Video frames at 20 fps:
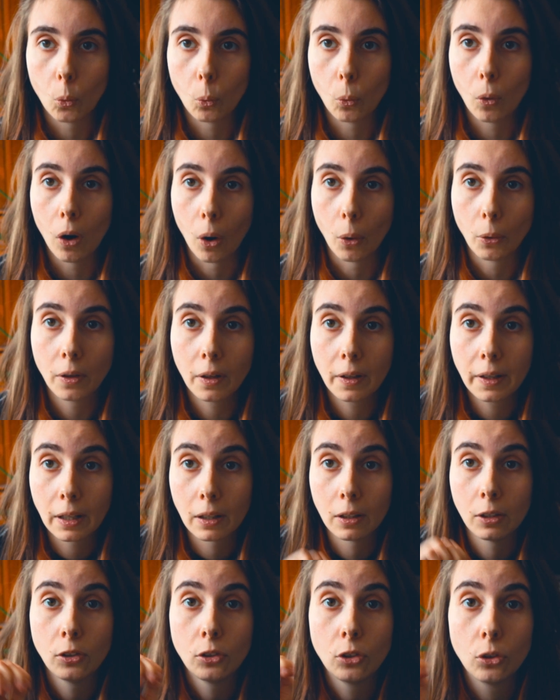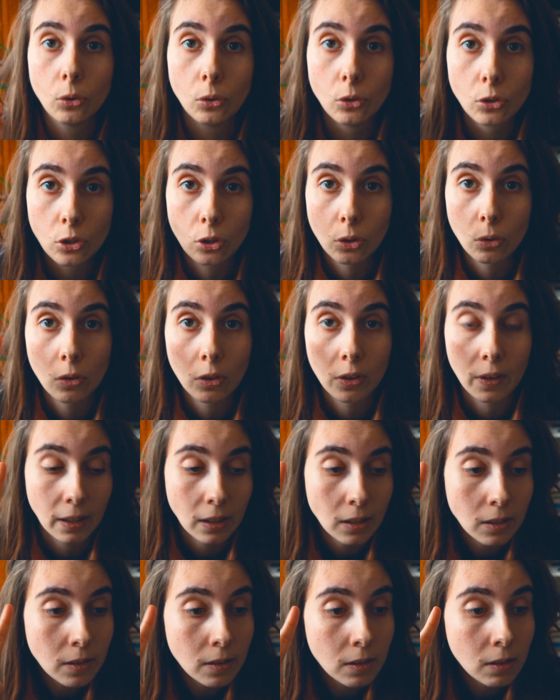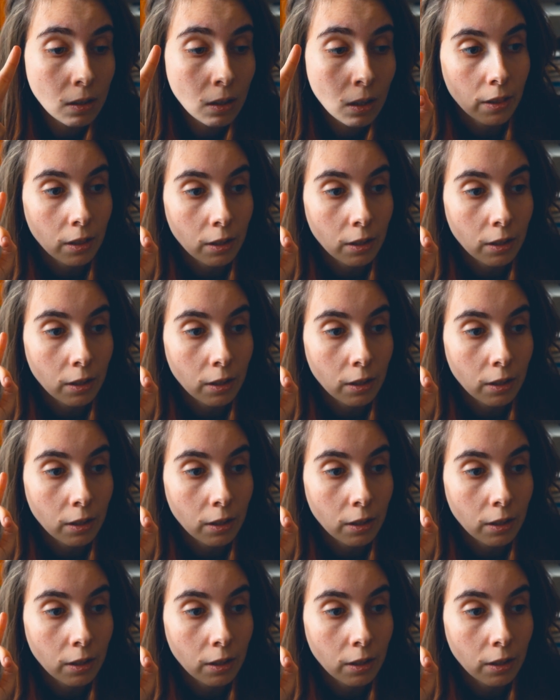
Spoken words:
we're only gonna do 2 things.